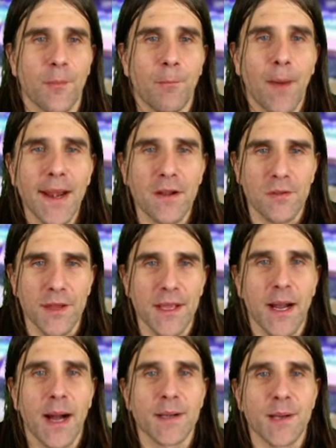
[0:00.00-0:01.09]
mightily
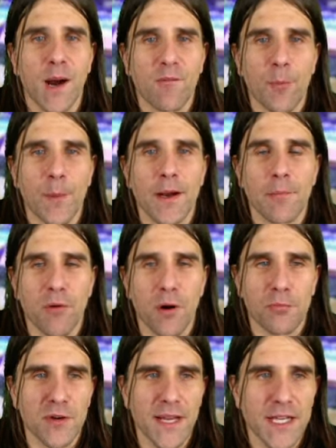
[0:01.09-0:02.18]
on government
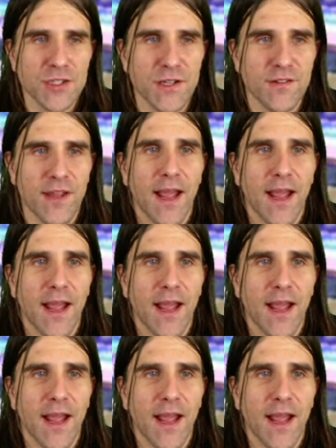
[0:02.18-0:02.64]
appropriations